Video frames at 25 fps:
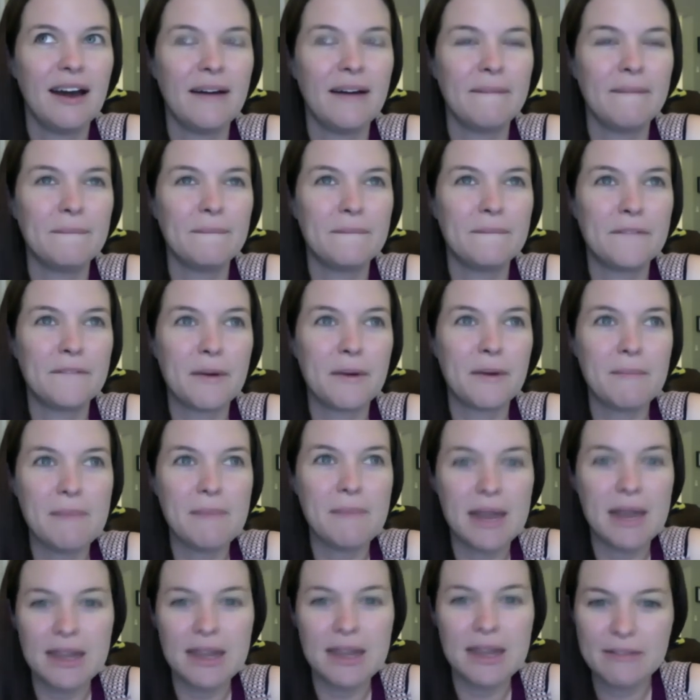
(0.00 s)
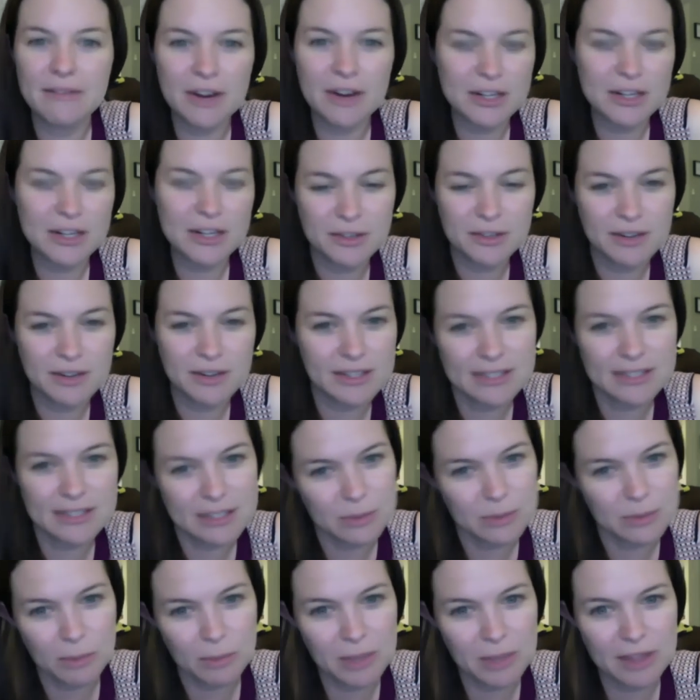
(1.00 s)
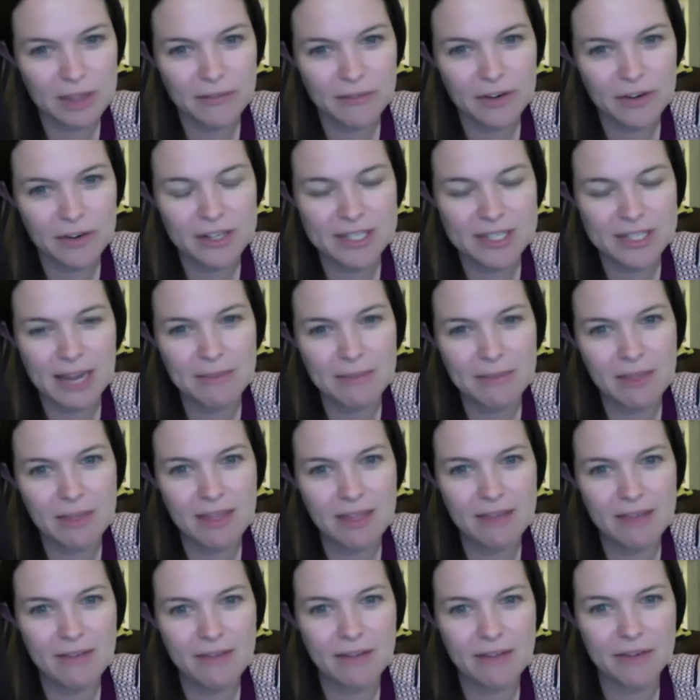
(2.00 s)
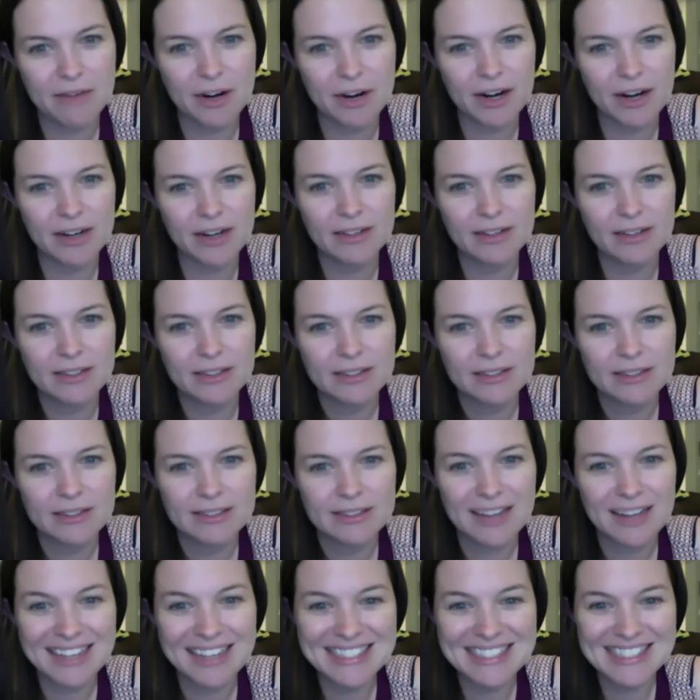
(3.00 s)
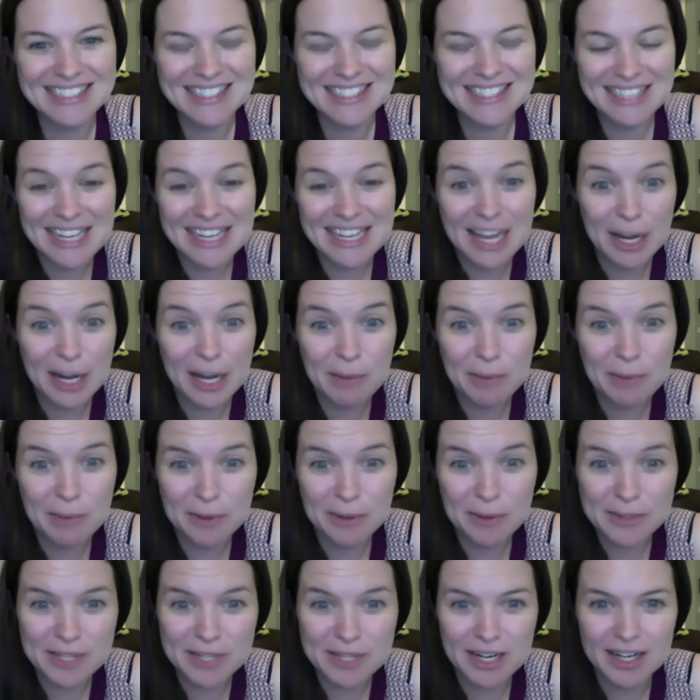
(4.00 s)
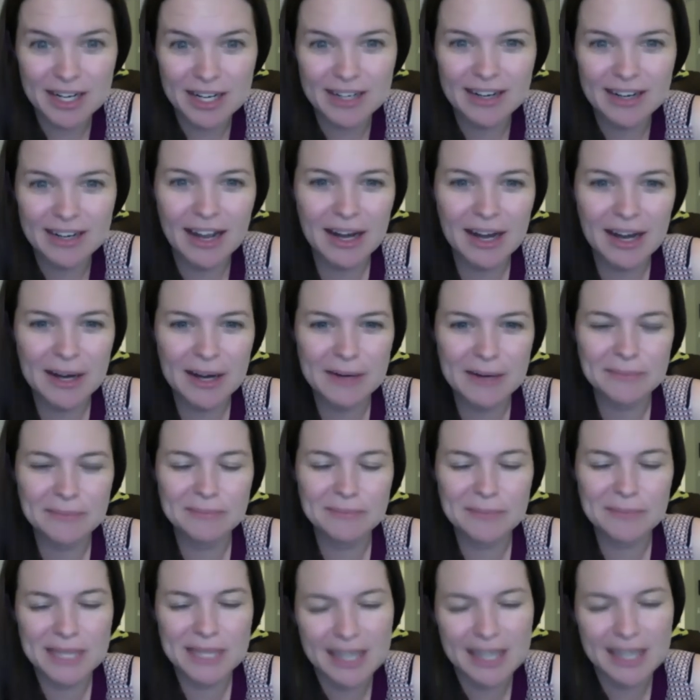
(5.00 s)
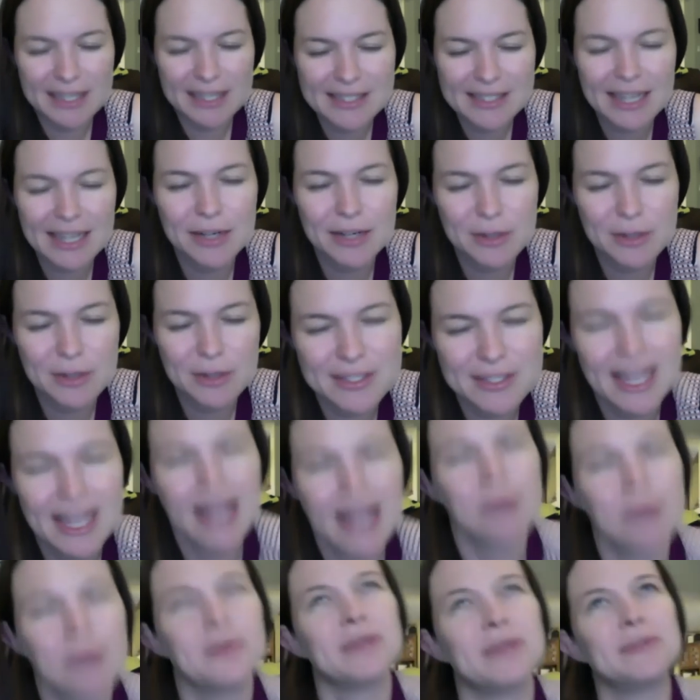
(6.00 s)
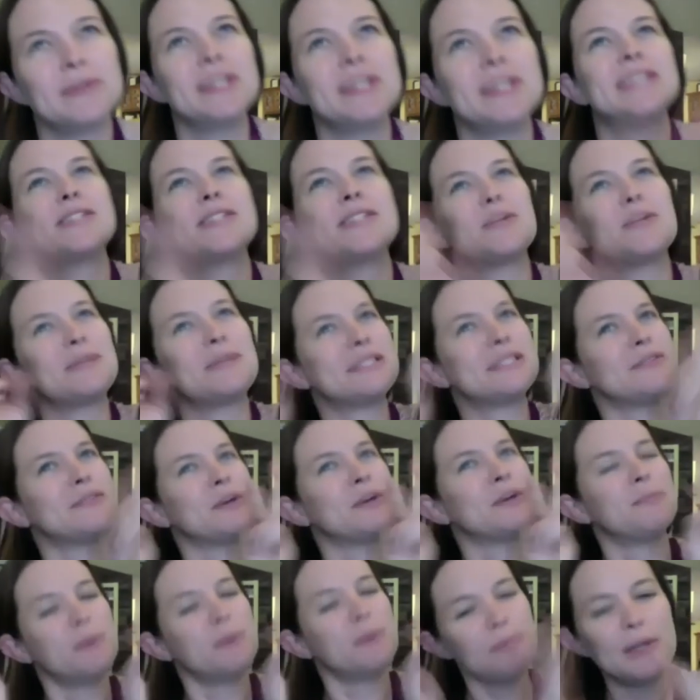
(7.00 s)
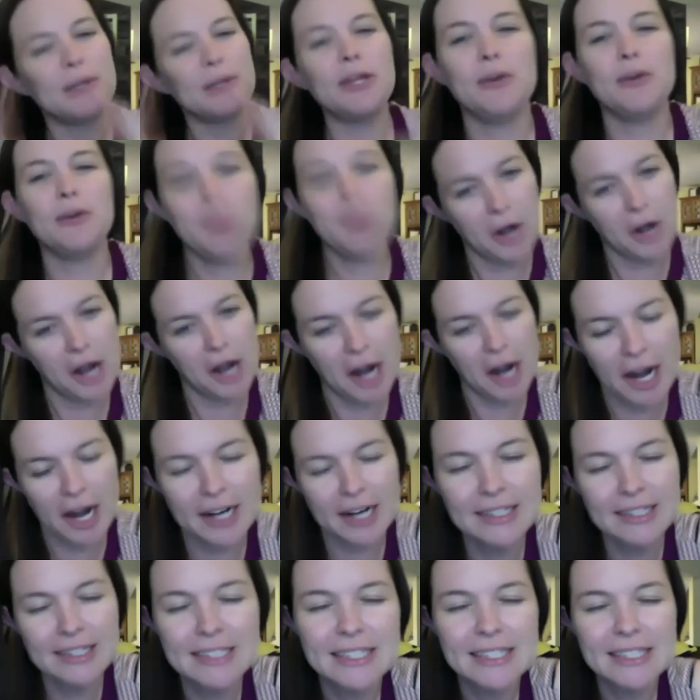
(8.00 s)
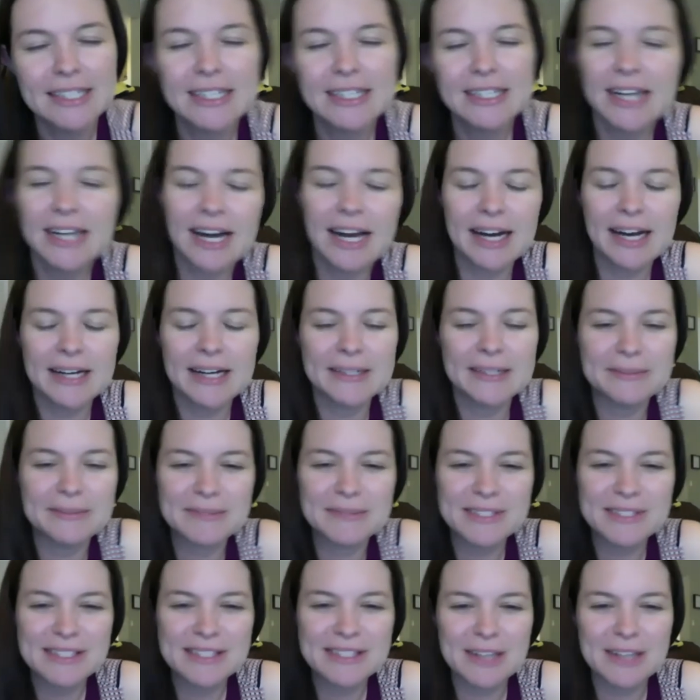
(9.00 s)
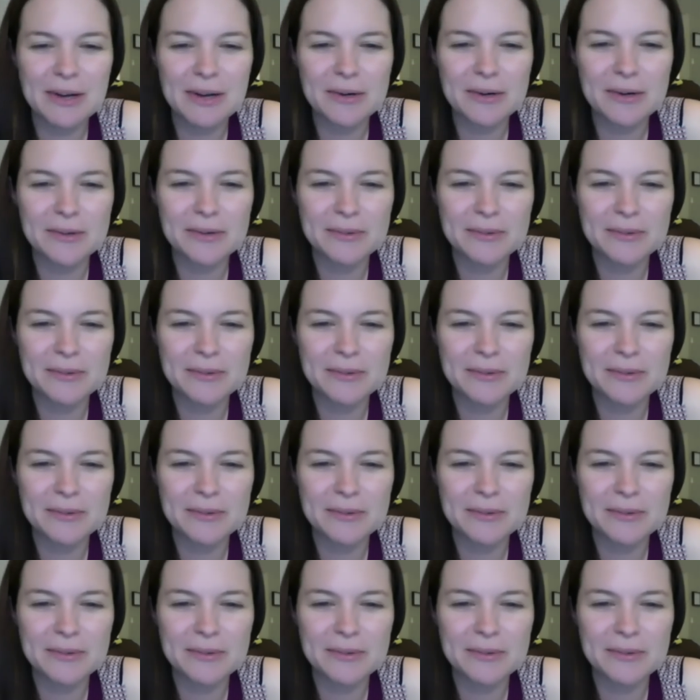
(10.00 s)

for many of our students, this will be the first time that they've ever gotten to see a composer, because I know you say I wouldn't really consider myself a composer, but you are. So